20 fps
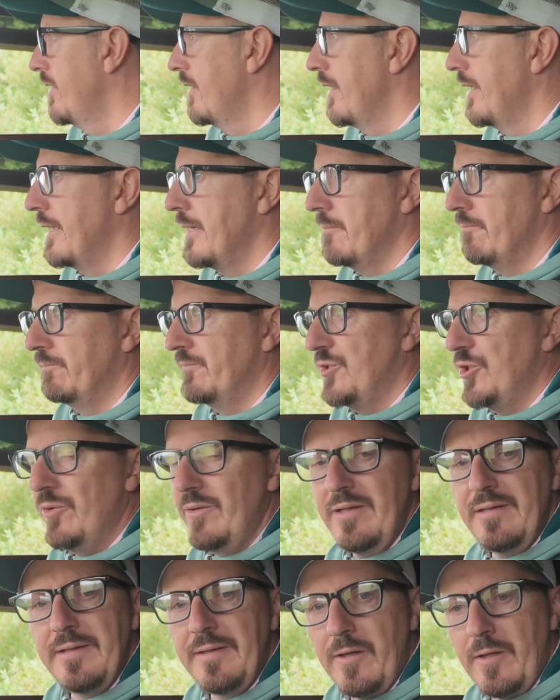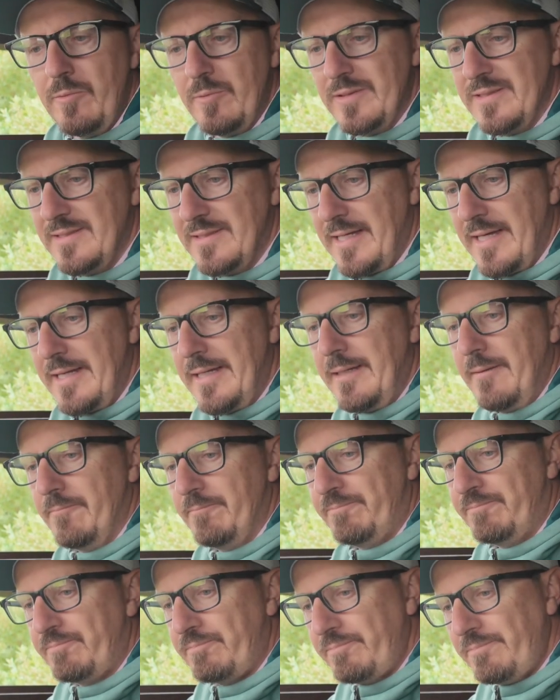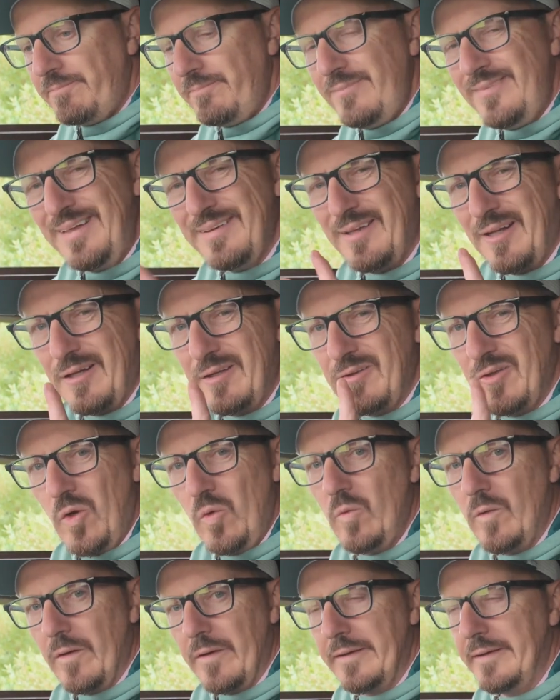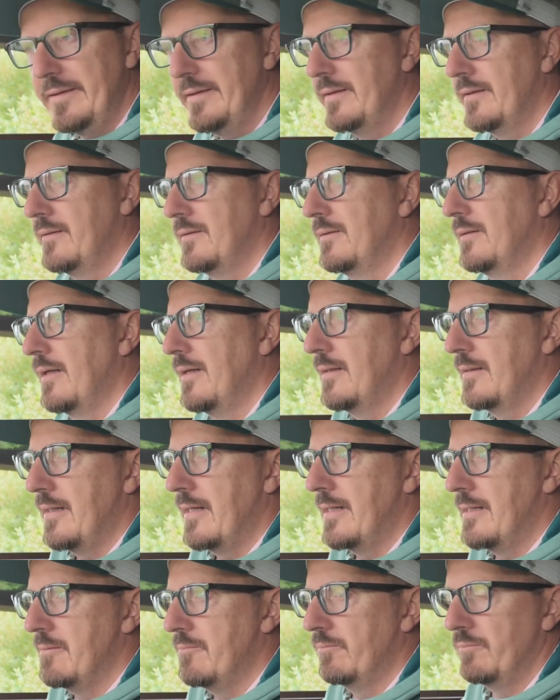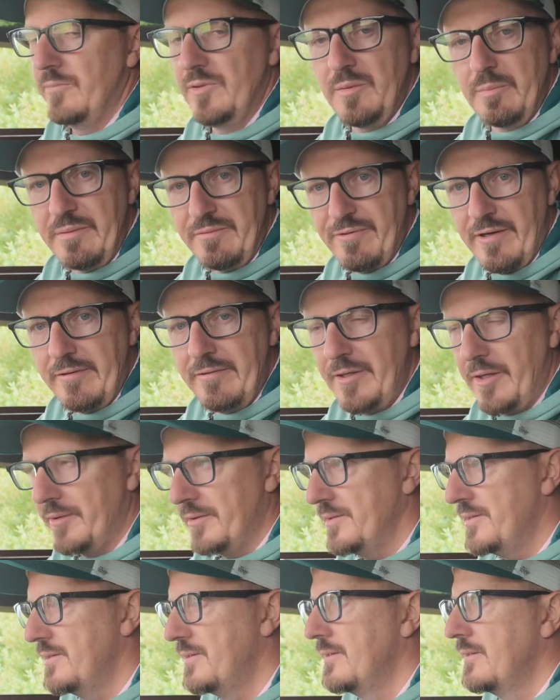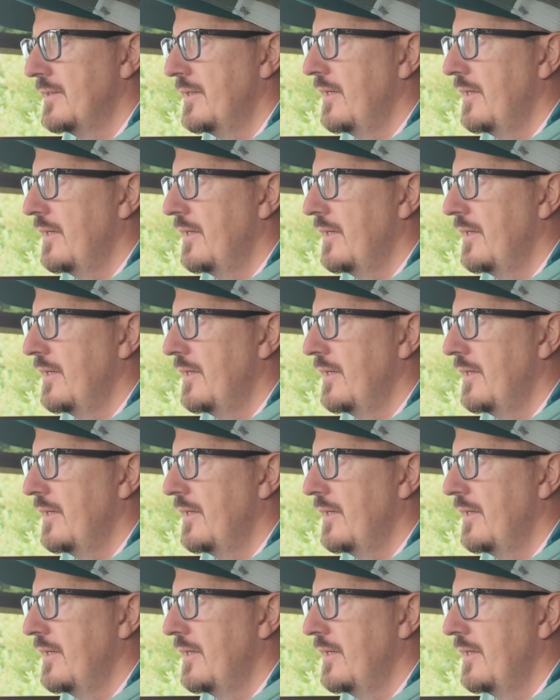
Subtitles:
The only thing I would say that I don't like, to be very honest,